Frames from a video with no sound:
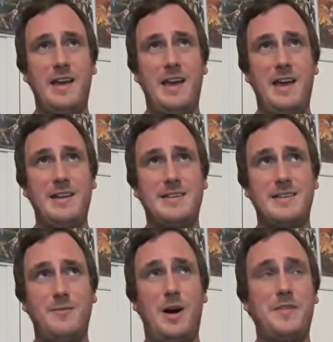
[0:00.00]
And
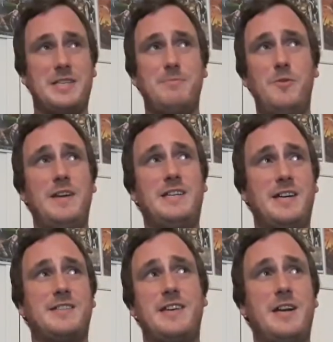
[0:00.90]
while this movie
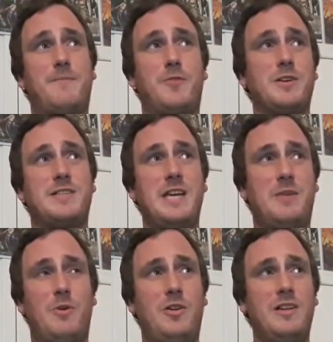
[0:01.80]
does set up for a
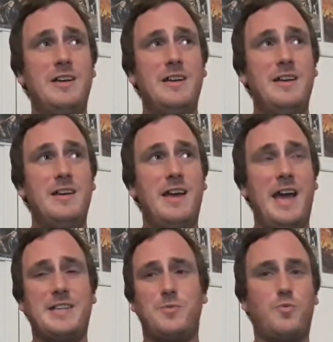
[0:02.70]
sequel,
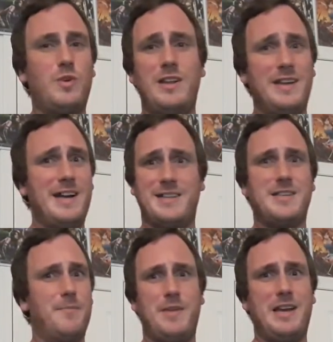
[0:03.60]
it's really not
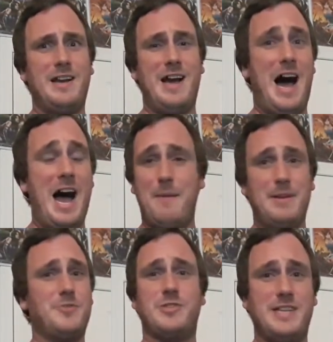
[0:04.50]
something I'm
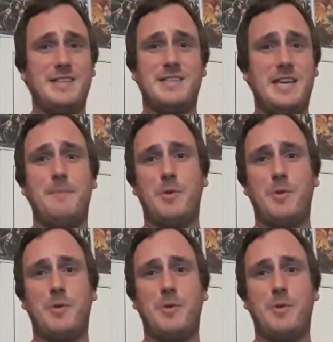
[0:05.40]
interested in seeing